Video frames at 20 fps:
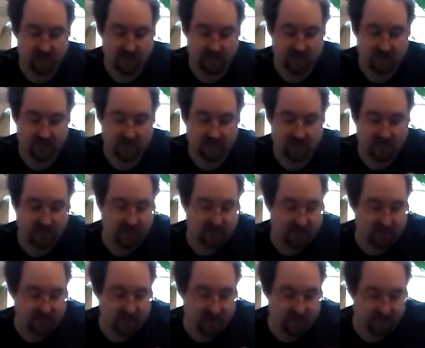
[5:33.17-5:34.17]
And
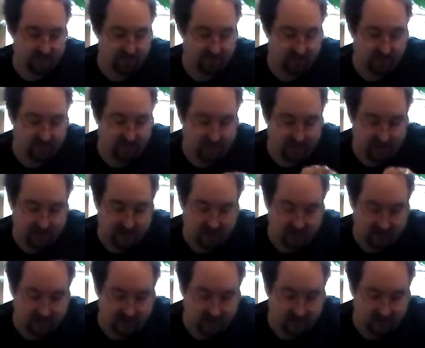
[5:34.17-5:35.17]
inside we
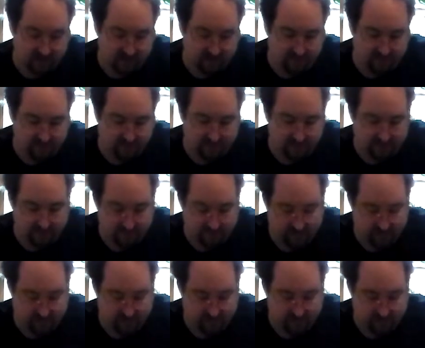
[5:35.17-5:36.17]
have
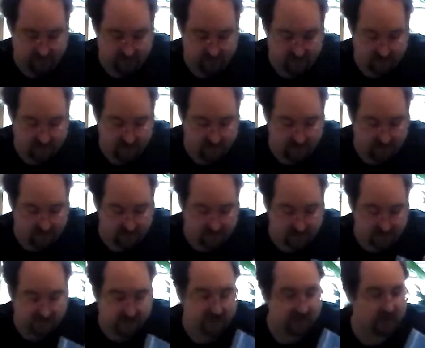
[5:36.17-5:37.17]

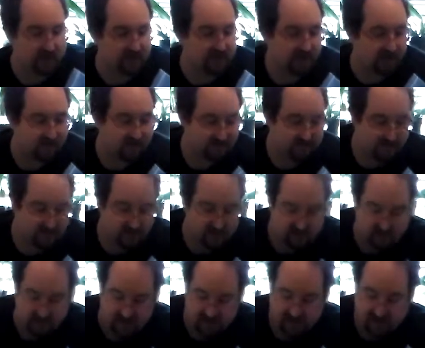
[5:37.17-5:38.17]
a set of
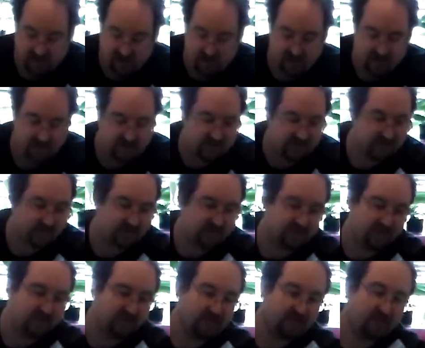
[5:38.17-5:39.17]

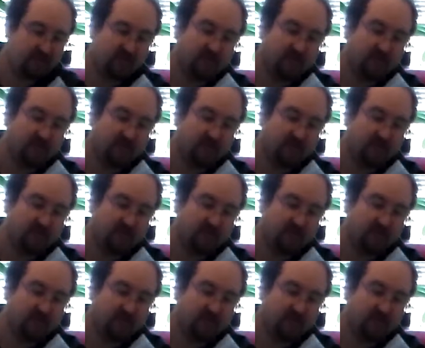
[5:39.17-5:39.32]
dice.